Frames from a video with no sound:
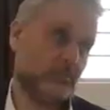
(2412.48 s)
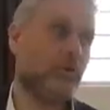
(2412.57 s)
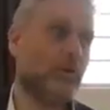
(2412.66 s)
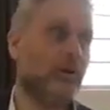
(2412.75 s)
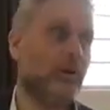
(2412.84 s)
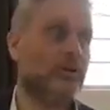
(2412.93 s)

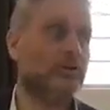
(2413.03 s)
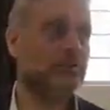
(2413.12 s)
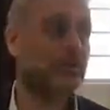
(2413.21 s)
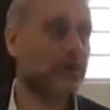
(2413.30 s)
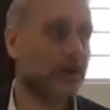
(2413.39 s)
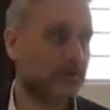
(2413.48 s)
we're going to
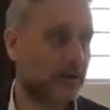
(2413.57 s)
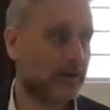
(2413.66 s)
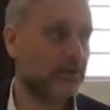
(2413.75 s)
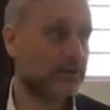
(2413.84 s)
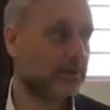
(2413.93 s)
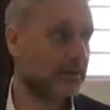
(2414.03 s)
do that,
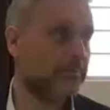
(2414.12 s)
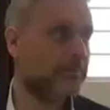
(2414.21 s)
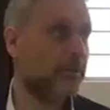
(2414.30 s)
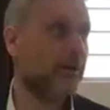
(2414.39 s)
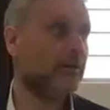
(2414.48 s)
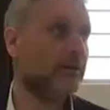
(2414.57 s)
right? It's a leap
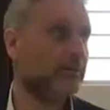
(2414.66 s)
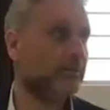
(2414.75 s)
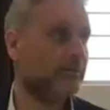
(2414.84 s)
year.